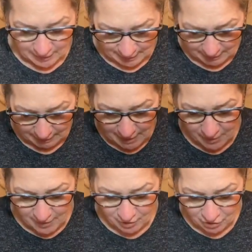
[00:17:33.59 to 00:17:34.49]
let
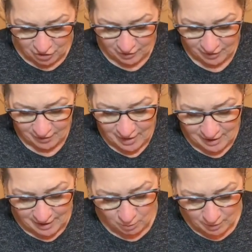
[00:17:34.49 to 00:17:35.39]
this just sit.
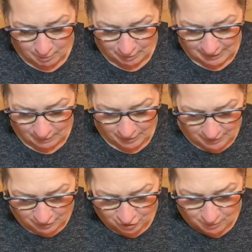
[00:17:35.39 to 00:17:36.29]
I don't want to play with
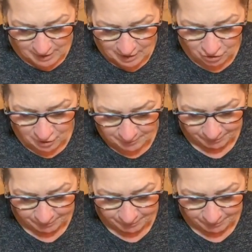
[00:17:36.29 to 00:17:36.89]
it too much.